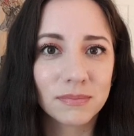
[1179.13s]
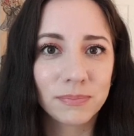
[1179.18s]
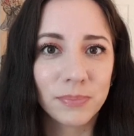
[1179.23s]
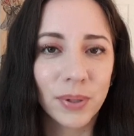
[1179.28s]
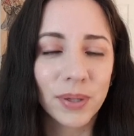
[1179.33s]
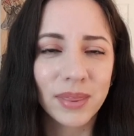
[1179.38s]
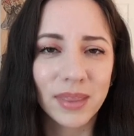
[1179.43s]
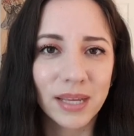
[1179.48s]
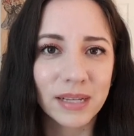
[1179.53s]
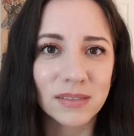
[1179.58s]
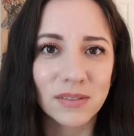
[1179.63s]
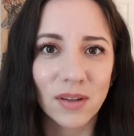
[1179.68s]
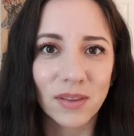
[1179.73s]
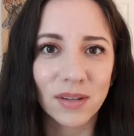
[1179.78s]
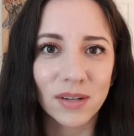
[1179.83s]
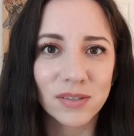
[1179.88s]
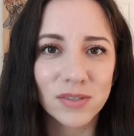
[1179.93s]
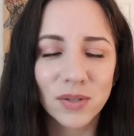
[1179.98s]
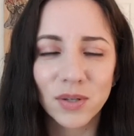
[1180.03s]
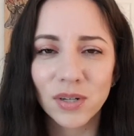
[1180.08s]
put things on
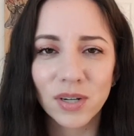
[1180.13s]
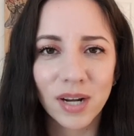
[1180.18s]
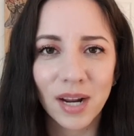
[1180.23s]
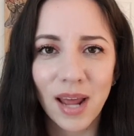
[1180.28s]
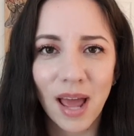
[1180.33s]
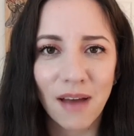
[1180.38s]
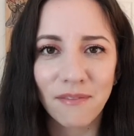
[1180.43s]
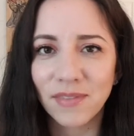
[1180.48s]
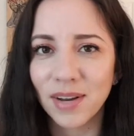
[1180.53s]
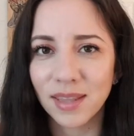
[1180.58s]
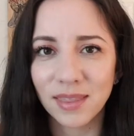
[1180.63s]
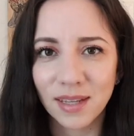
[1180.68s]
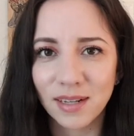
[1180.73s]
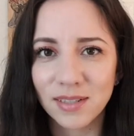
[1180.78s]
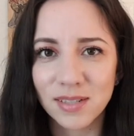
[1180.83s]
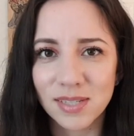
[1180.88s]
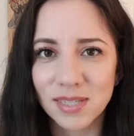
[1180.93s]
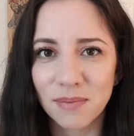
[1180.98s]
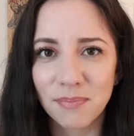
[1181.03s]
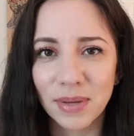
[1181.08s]
there. So you're going to have nothing
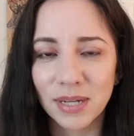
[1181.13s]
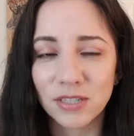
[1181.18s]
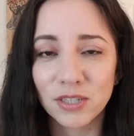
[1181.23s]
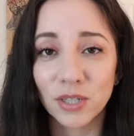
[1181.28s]
to submit